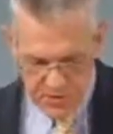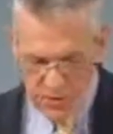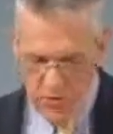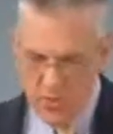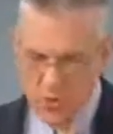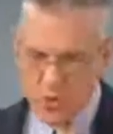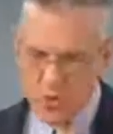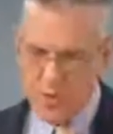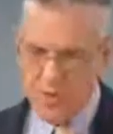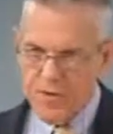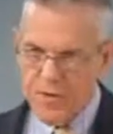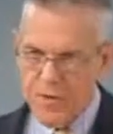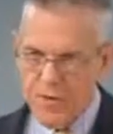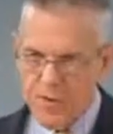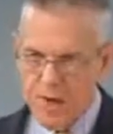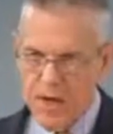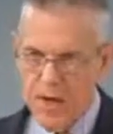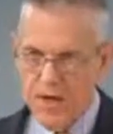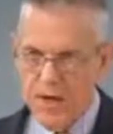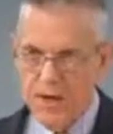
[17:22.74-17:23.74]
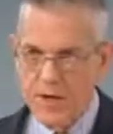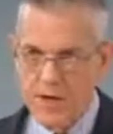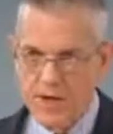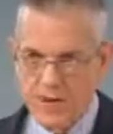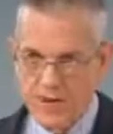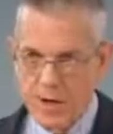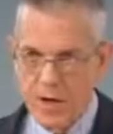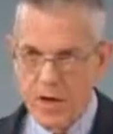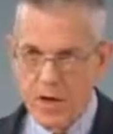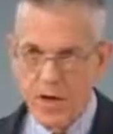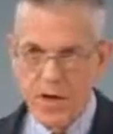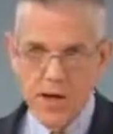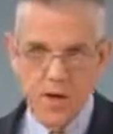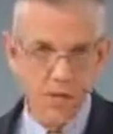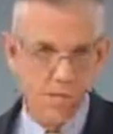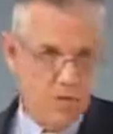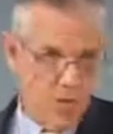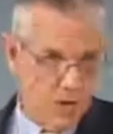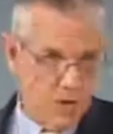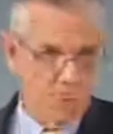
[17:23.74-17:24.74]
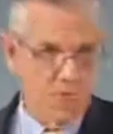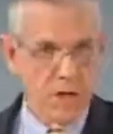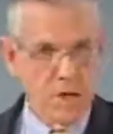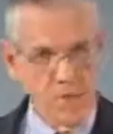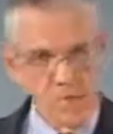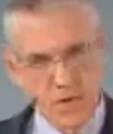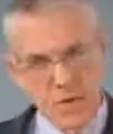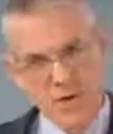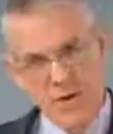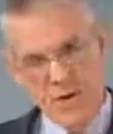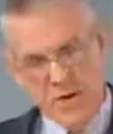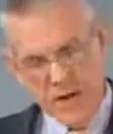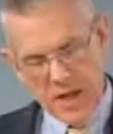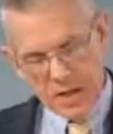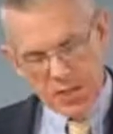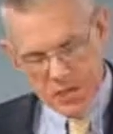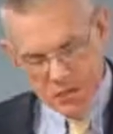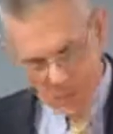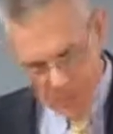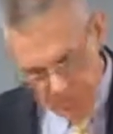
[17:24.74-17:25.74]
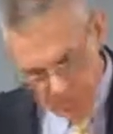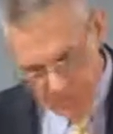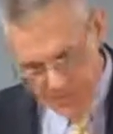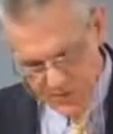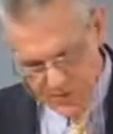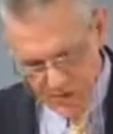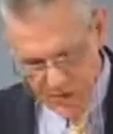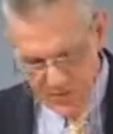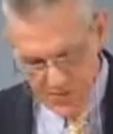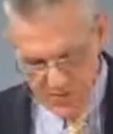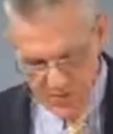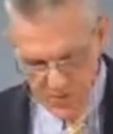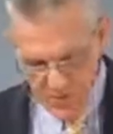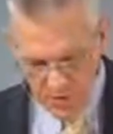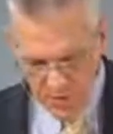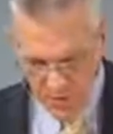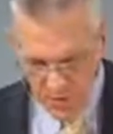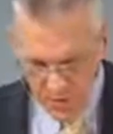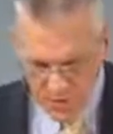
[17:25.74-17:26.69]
or of created design? Now, most people here today would say it's created